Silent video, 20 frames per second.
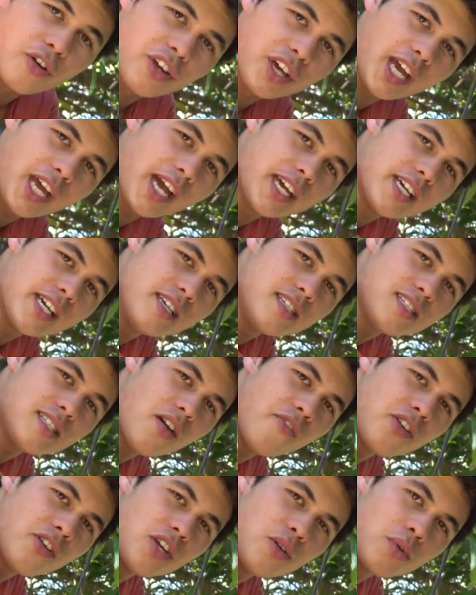got a
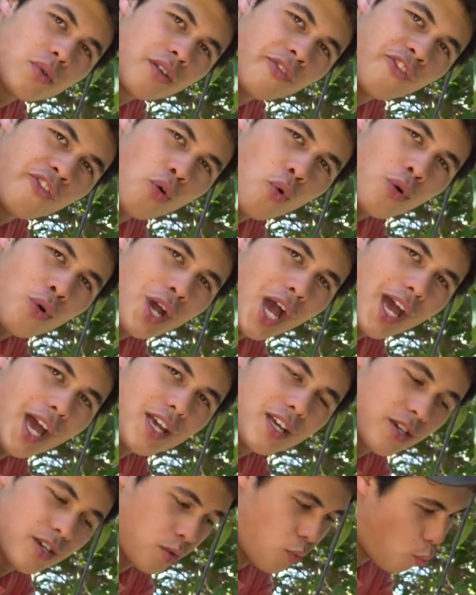KE70 with a
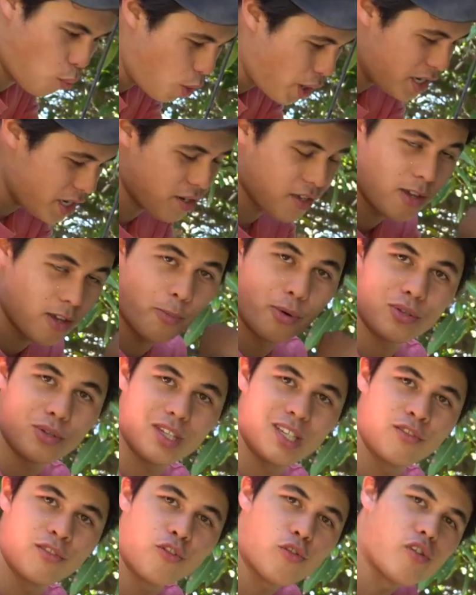4K in it. Why don't you put
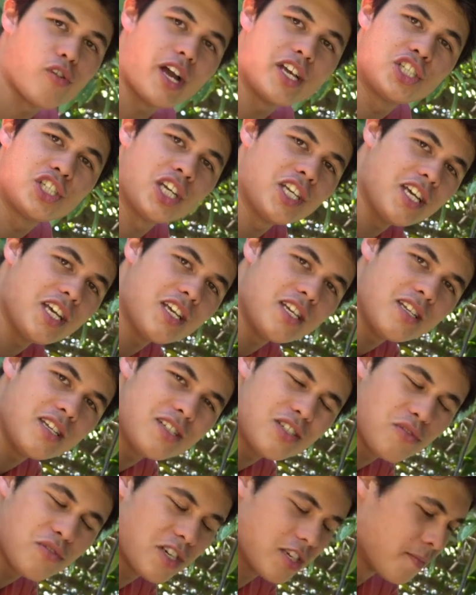this 4AGE
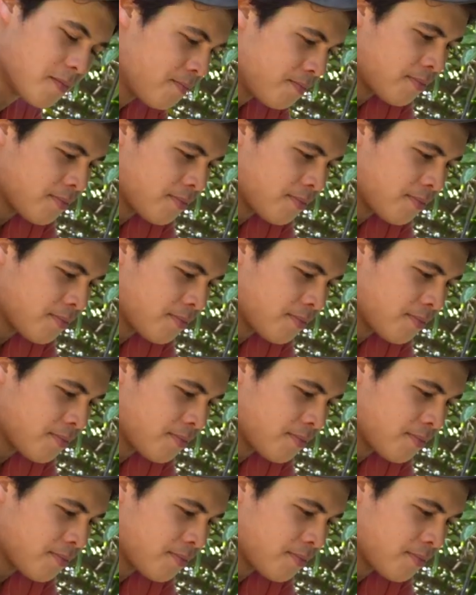into it?